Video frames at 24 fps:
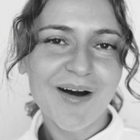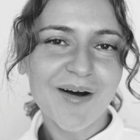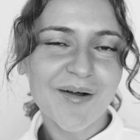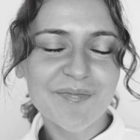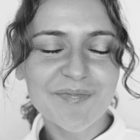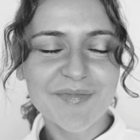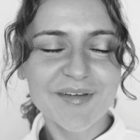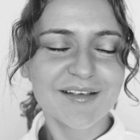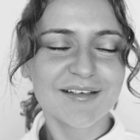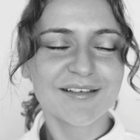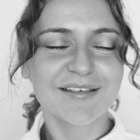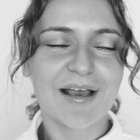
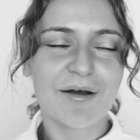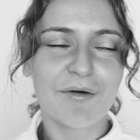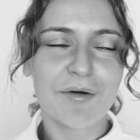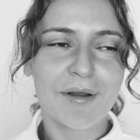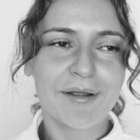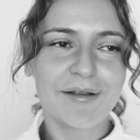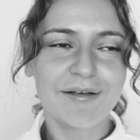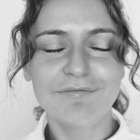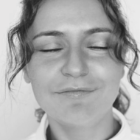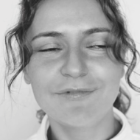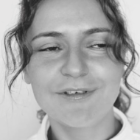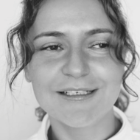This is how
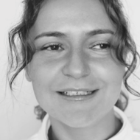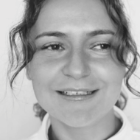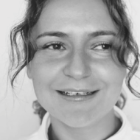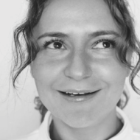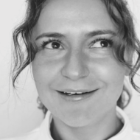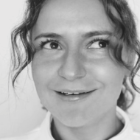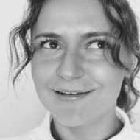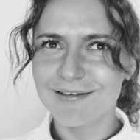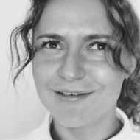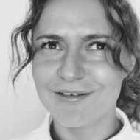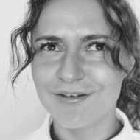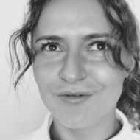I
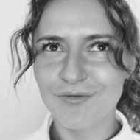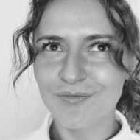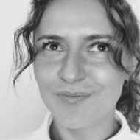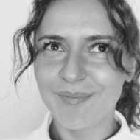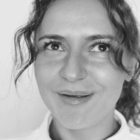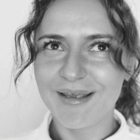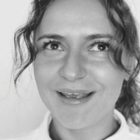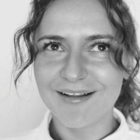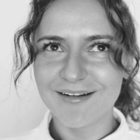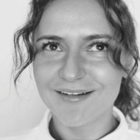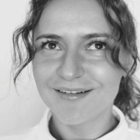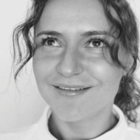decided to
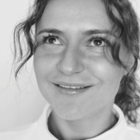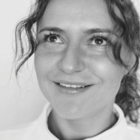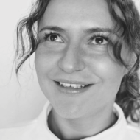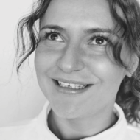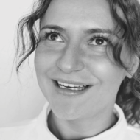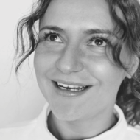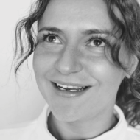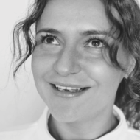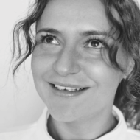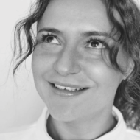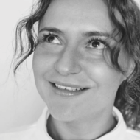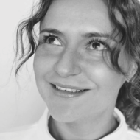begin
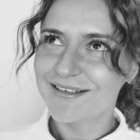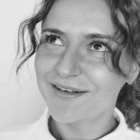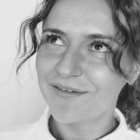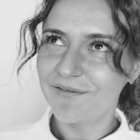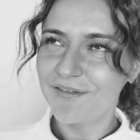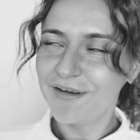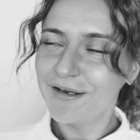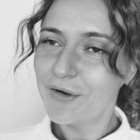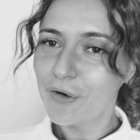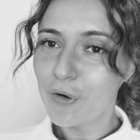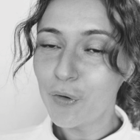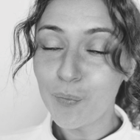today's
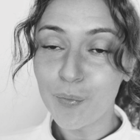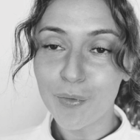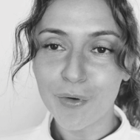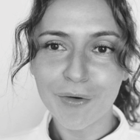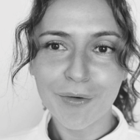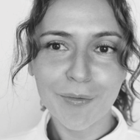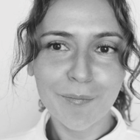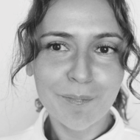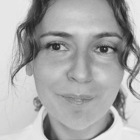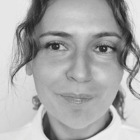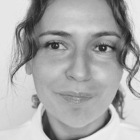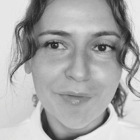video, but
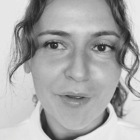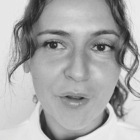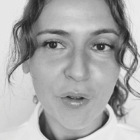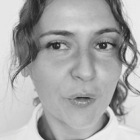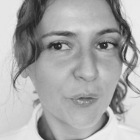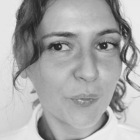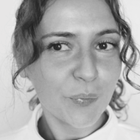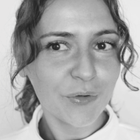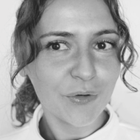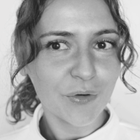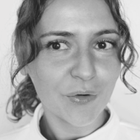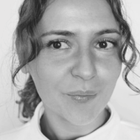I
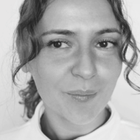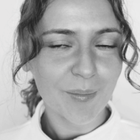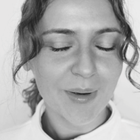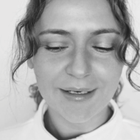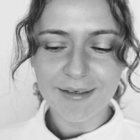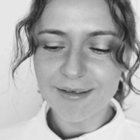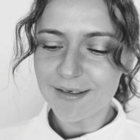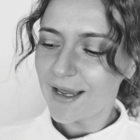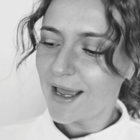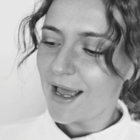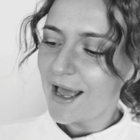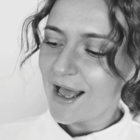hope you don't
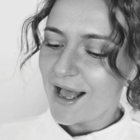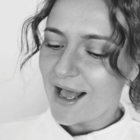mind.